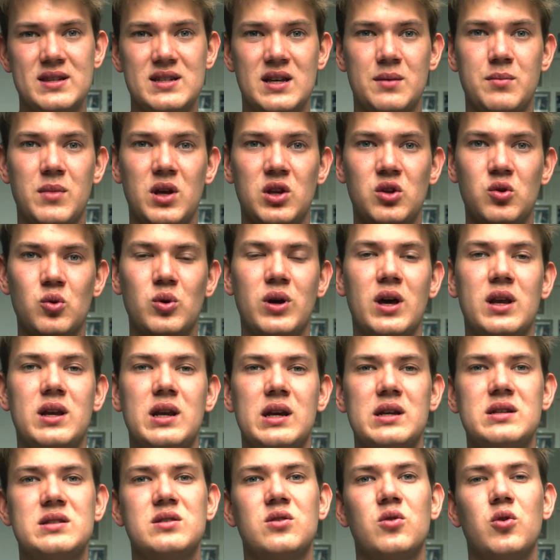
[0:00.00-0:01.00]
and my UCAT
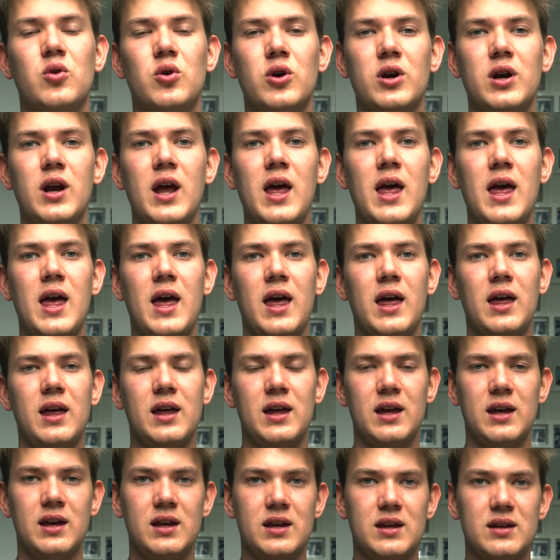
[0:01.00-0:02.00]
test score
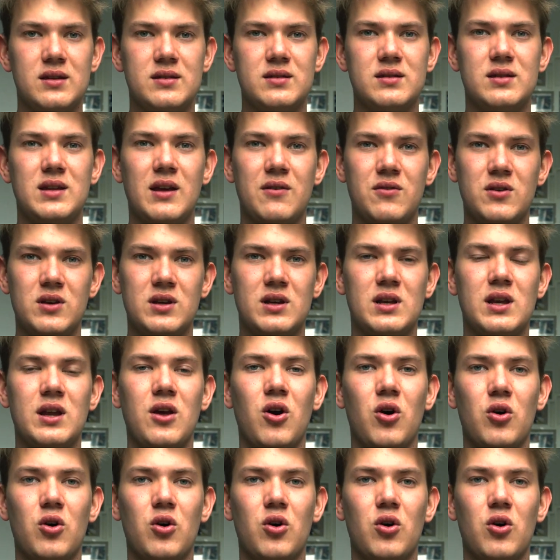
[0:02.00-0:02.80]
is definitely